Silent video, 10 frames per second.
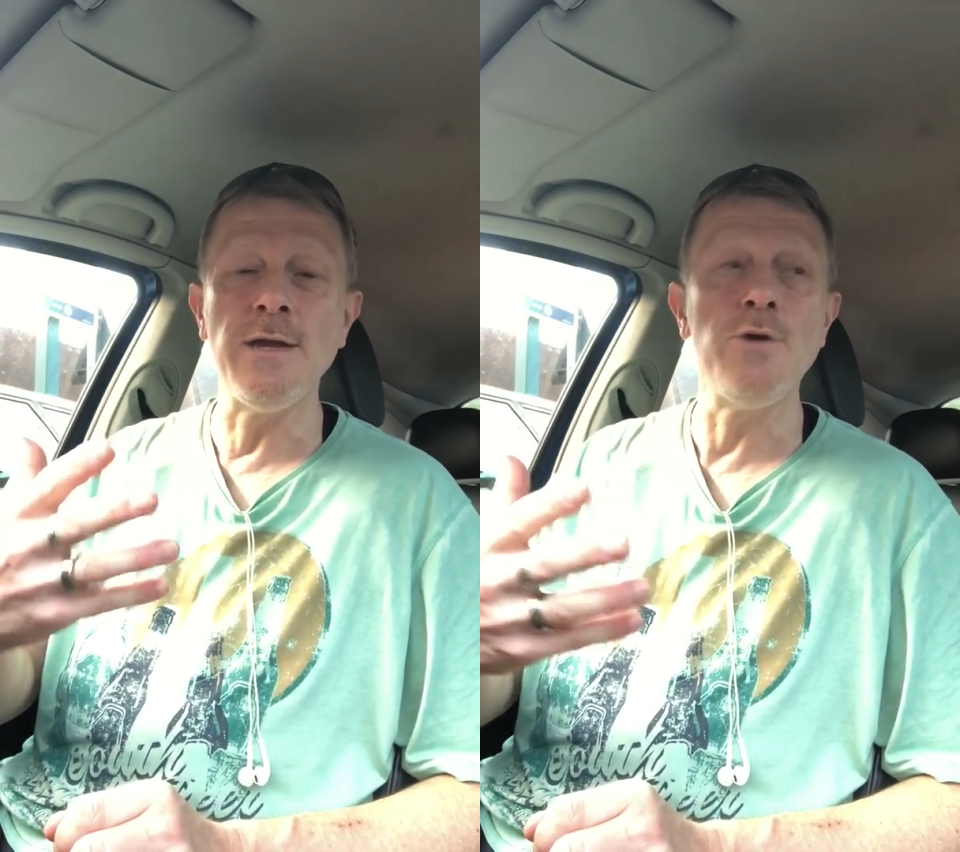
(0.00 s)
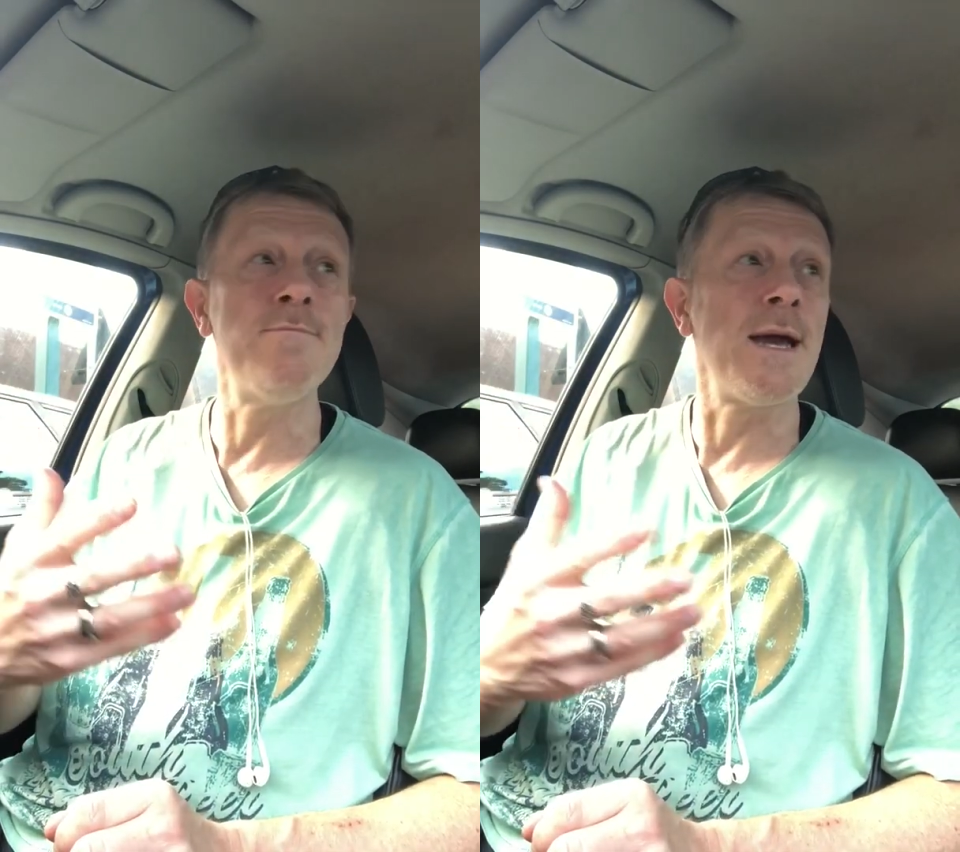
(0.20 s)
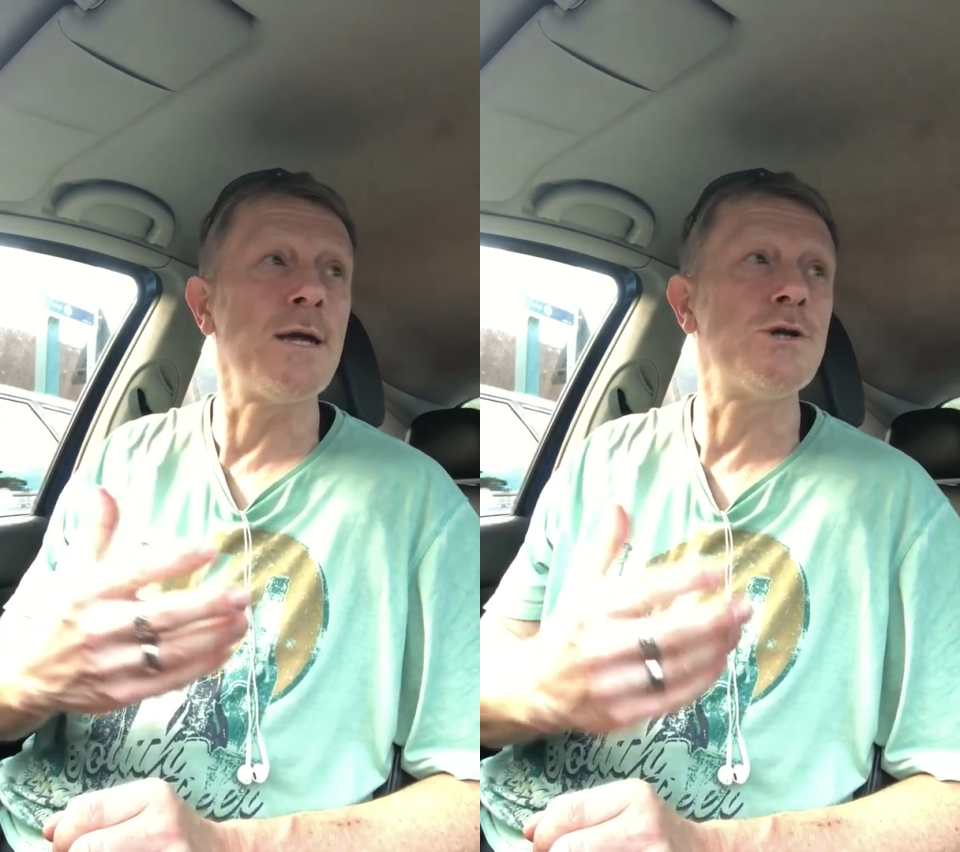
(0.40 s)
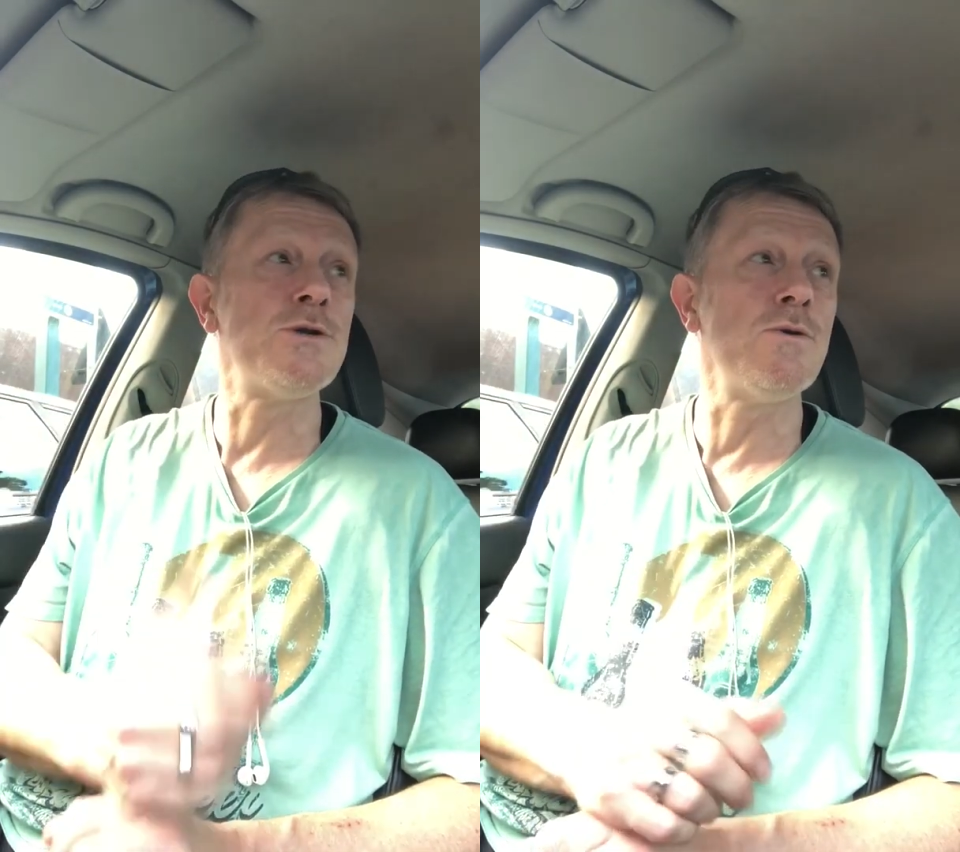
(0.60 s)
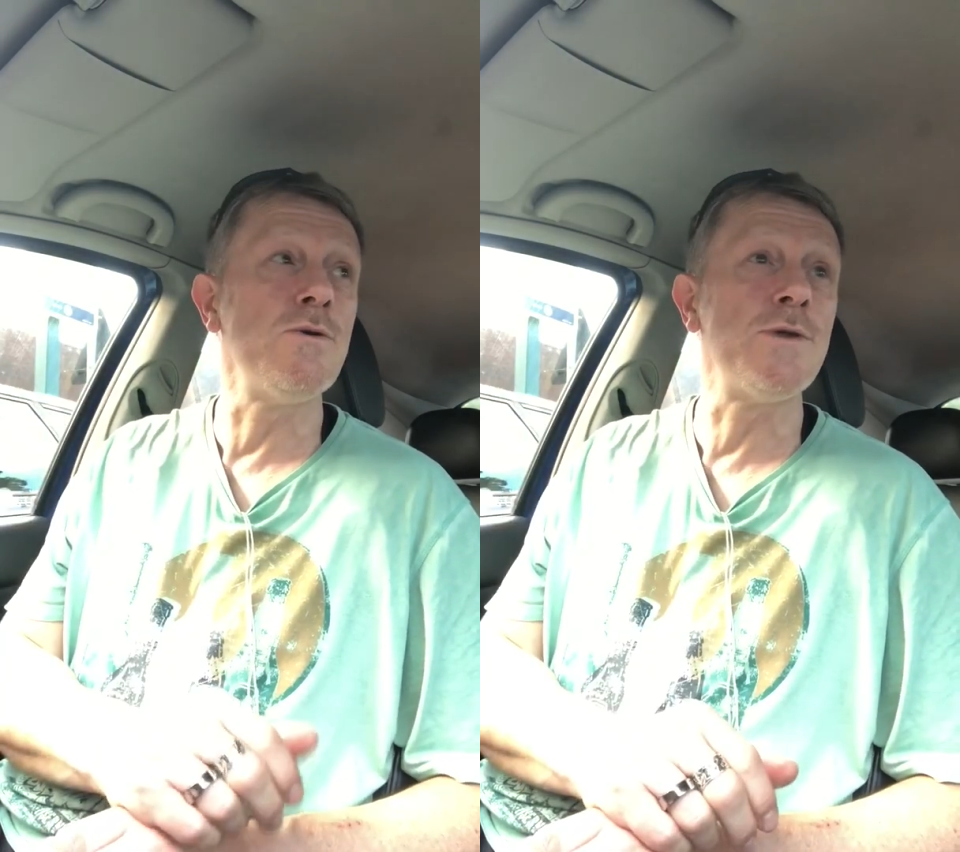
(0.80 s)
you make
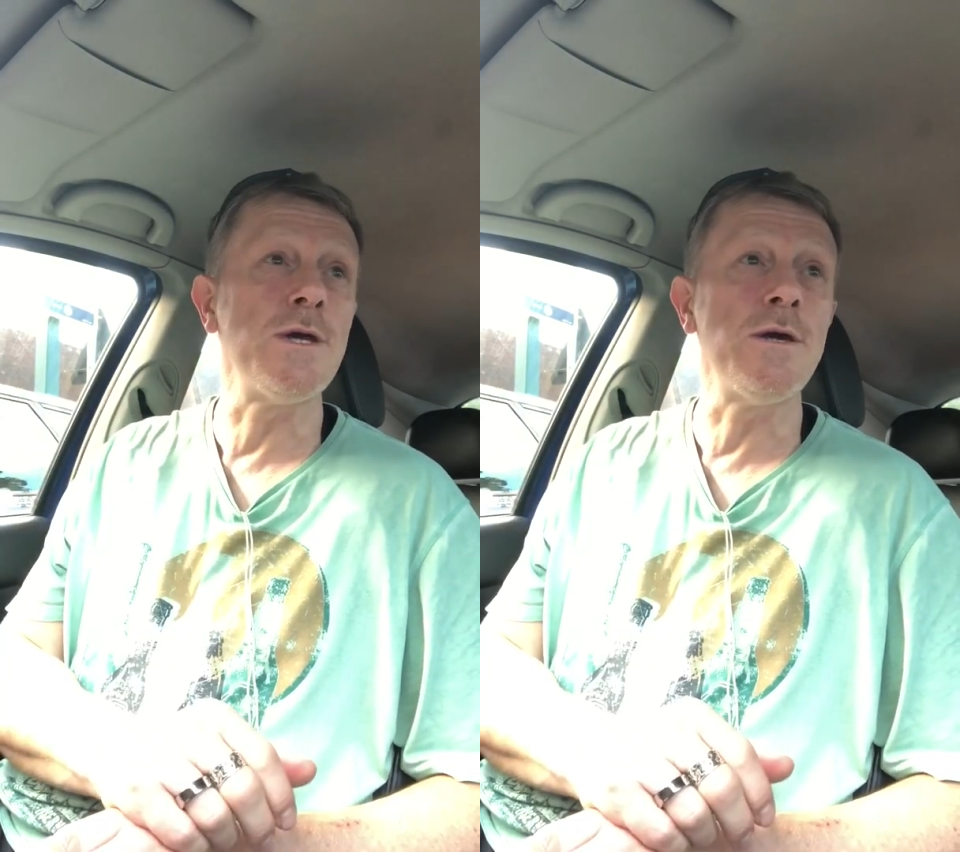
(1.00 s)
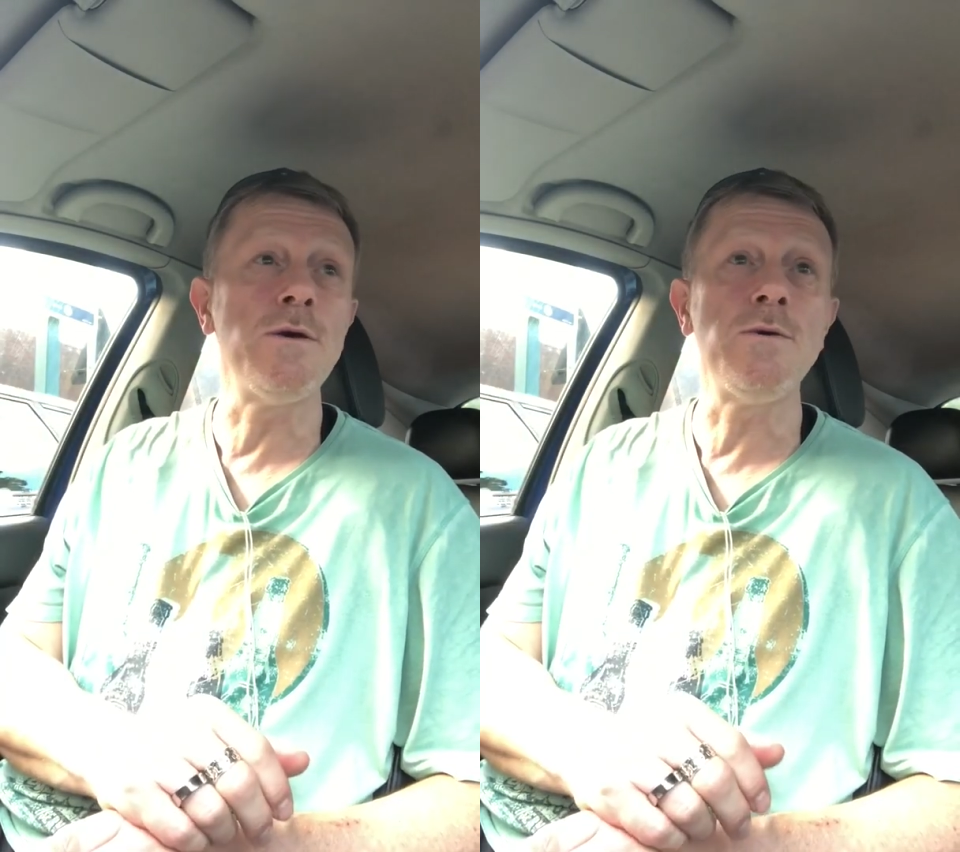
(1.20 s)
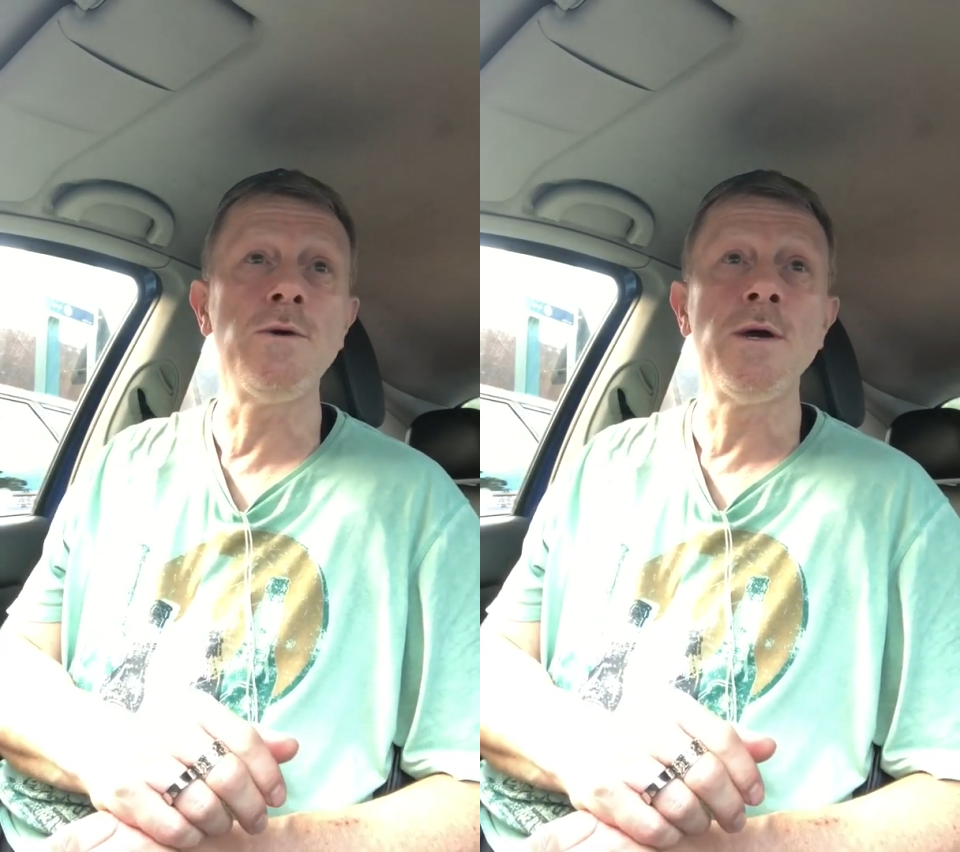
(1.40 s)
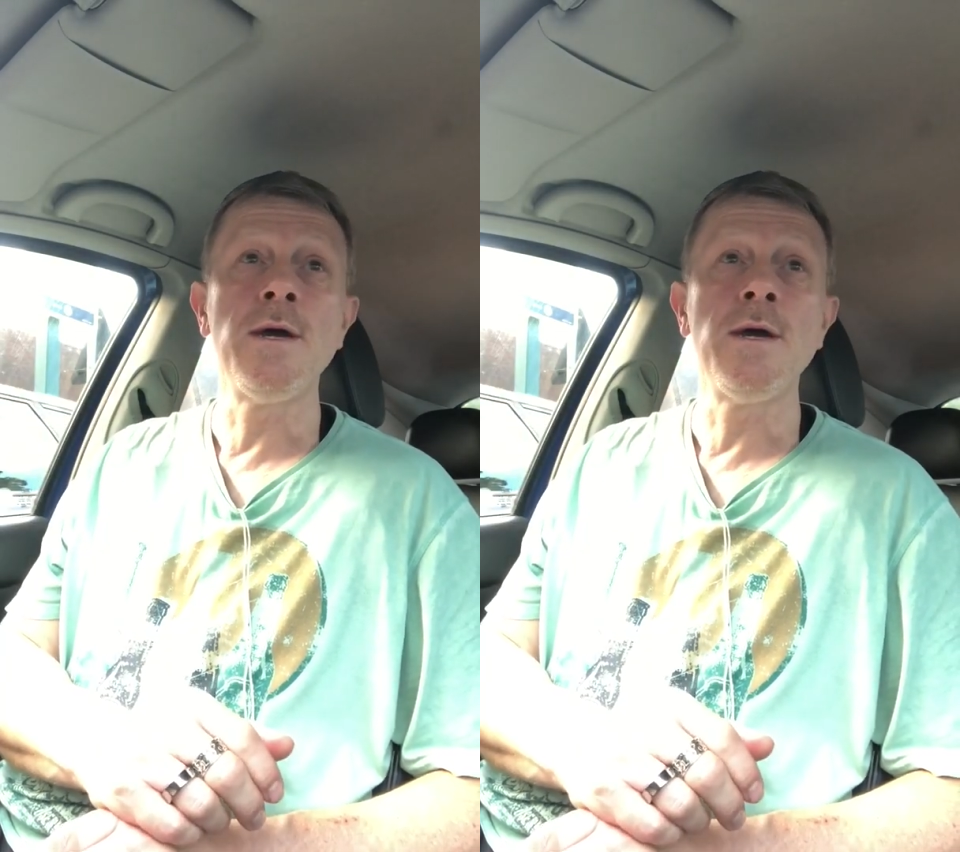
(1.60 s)
sure that you